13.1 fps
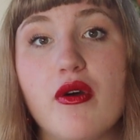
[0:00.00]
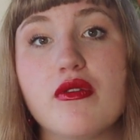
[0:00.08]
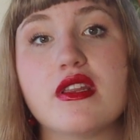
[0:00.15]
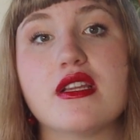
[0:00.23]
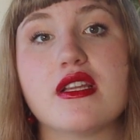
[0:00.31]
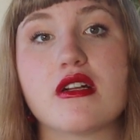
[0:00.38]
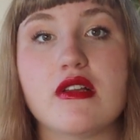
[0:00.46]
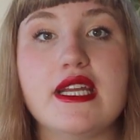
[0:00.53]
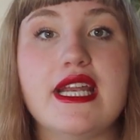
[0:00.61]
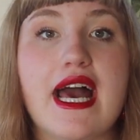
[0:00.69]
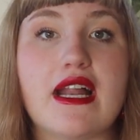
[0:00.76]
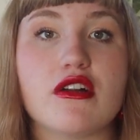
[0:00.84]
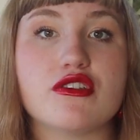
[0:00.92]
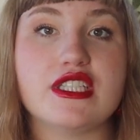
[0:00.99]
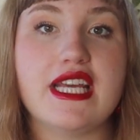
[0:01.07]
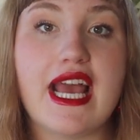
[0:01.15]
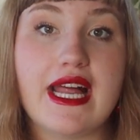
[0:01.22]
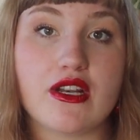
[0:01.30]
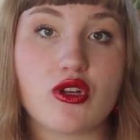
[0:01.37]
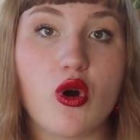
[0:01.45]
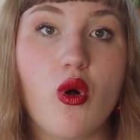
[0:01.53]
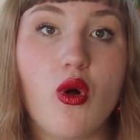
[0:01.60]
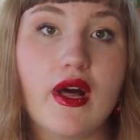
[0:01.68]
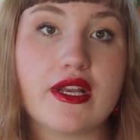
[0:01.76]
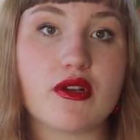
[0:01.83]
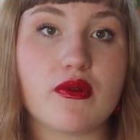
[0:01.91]
Both the clean energy and
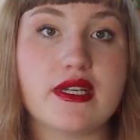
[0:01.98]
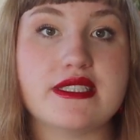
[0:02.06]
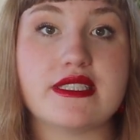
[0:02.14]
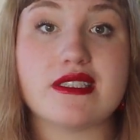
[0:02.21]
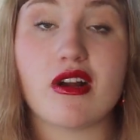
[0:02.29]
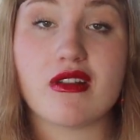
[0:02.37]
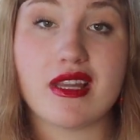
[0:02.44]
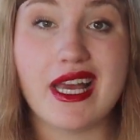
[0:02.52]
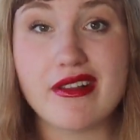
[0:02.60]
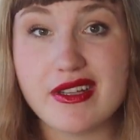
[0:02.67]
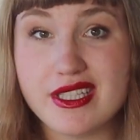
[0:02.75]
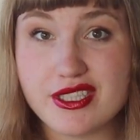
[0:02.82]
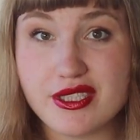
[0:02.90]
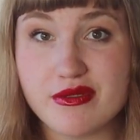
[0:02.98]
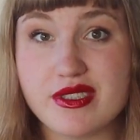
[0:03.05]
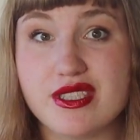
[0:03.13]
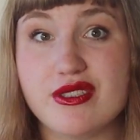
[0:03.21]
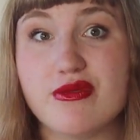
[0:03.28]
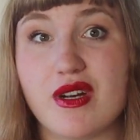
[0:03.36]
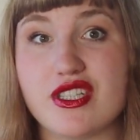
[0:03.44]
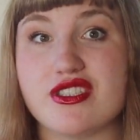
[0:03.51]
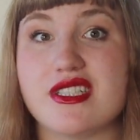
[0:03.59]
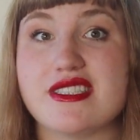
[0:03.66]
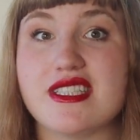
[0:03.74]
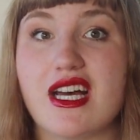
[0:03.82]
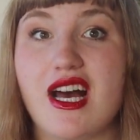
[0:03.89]
coal increases are likely due to
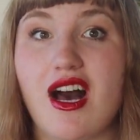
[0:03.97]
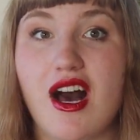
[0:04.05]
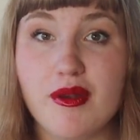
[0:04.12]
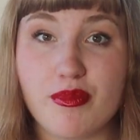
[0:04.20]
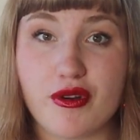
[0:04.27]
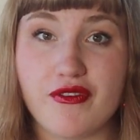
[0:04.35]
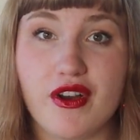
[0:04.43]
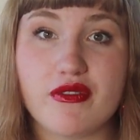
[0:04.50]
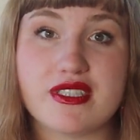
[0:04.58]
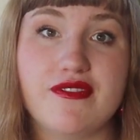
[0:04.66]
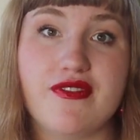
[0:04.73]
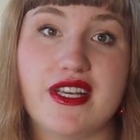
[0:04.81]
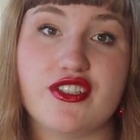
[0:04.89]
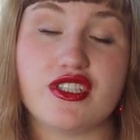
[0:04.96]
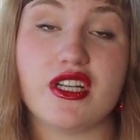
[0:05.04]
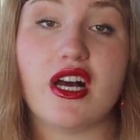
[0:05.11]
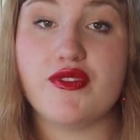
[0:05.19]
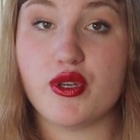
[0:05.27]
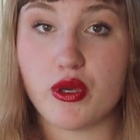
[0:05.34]
Russia's unprovoked invasion of